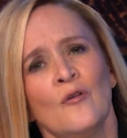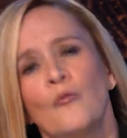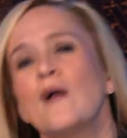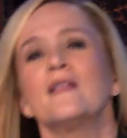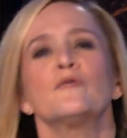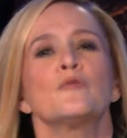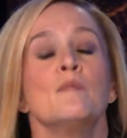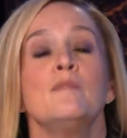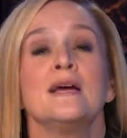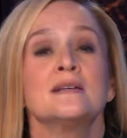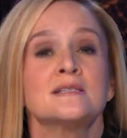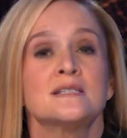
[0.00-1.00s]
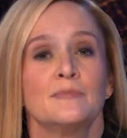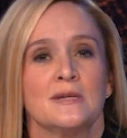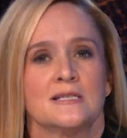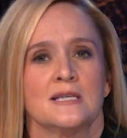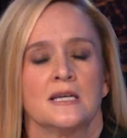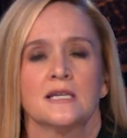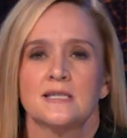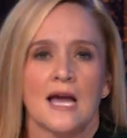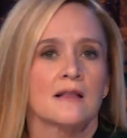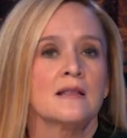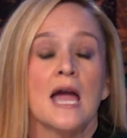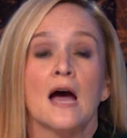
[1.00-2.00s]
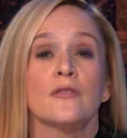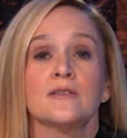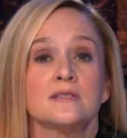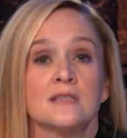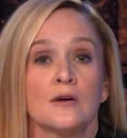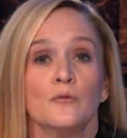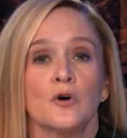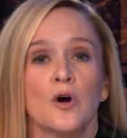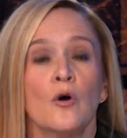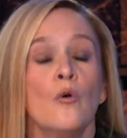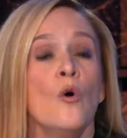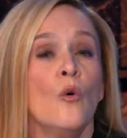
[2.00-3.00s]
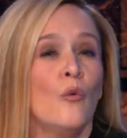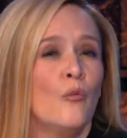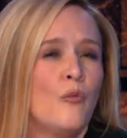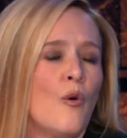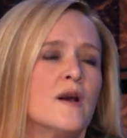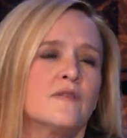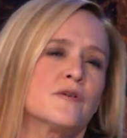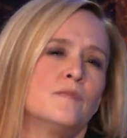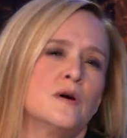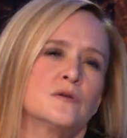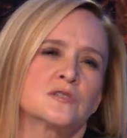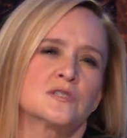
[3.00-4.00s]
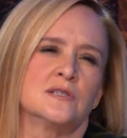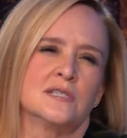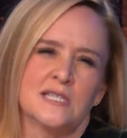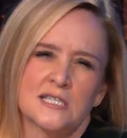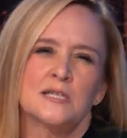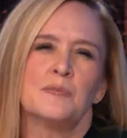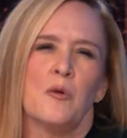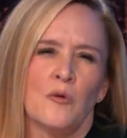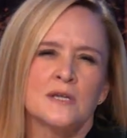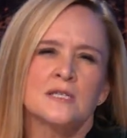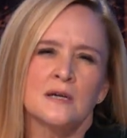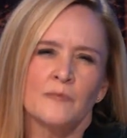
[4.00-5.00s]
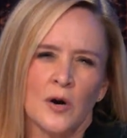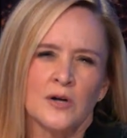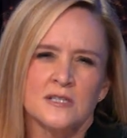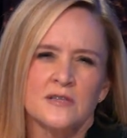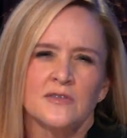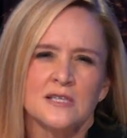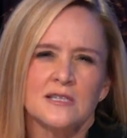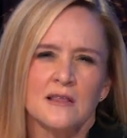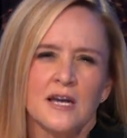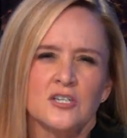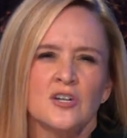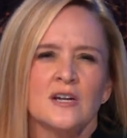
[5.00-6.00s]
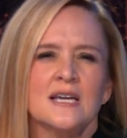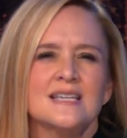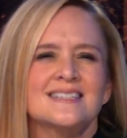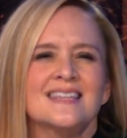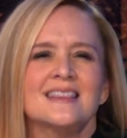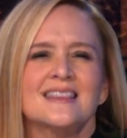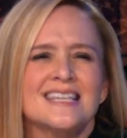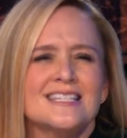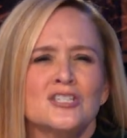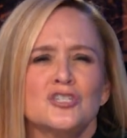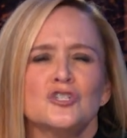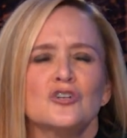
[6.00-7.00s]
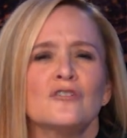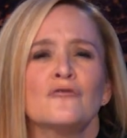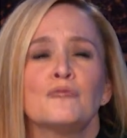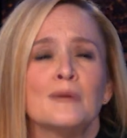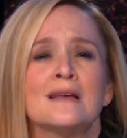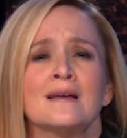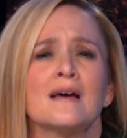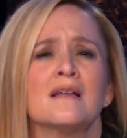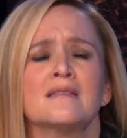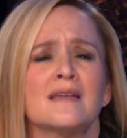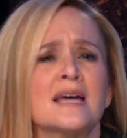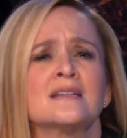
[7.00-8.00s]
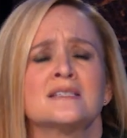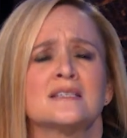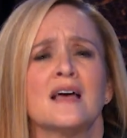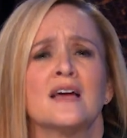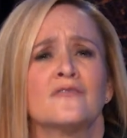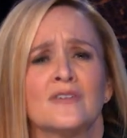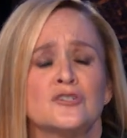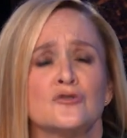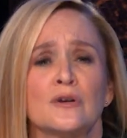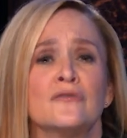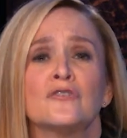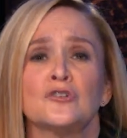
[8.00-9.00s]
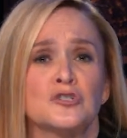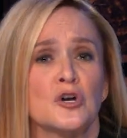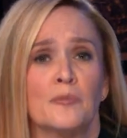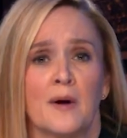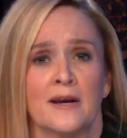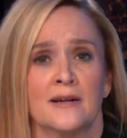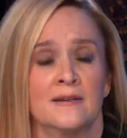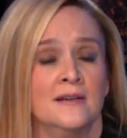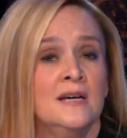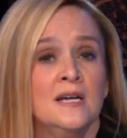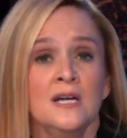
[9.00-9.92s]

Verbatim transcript: While it remains to be seen exactly how this thing will go, one of the most disappointing parts of this election is that this should have been a landslide victory for Joe Biden.